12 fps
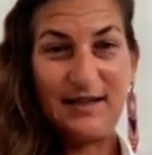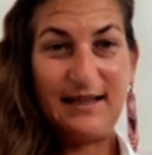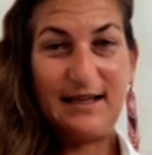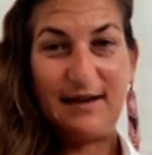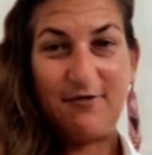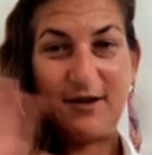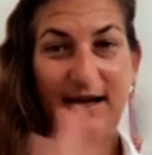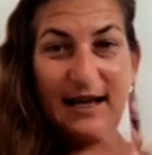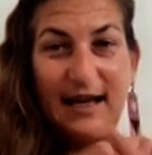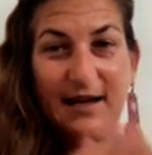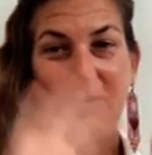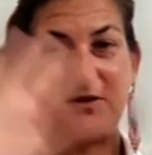And they were
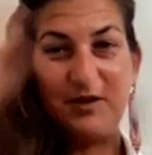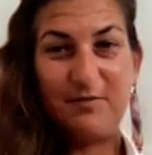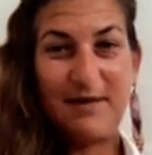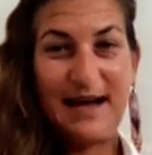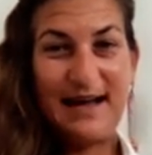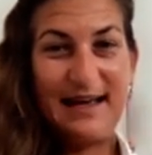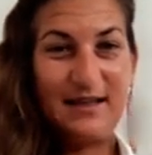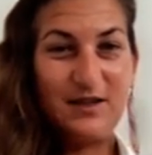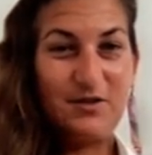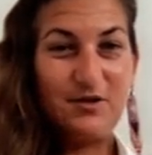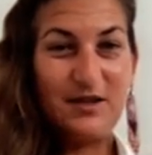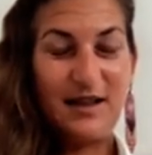like, goodbye and
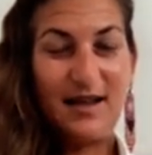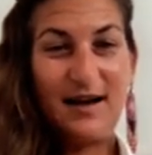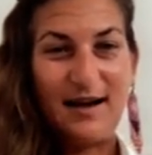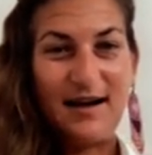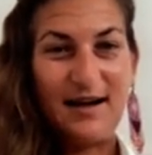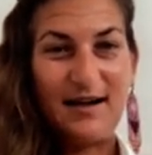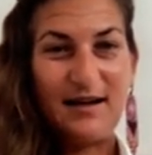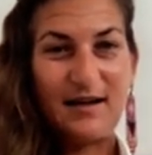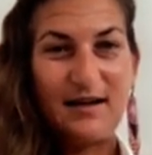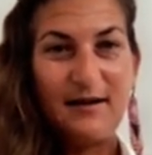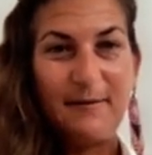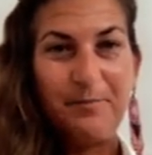good luck.
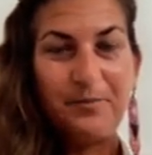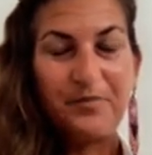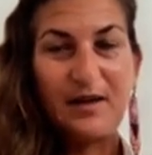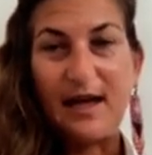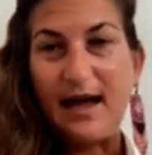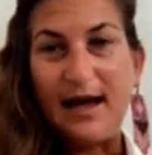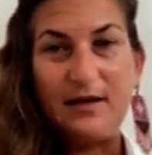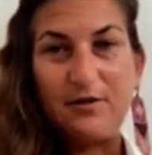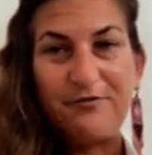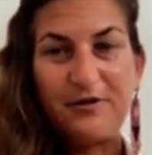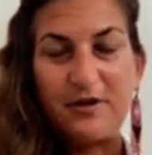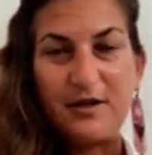And
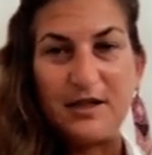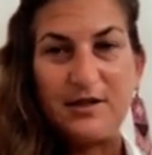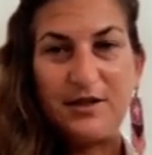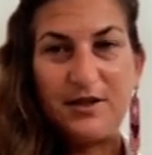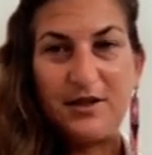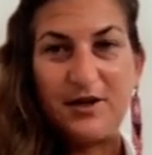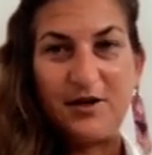of course, I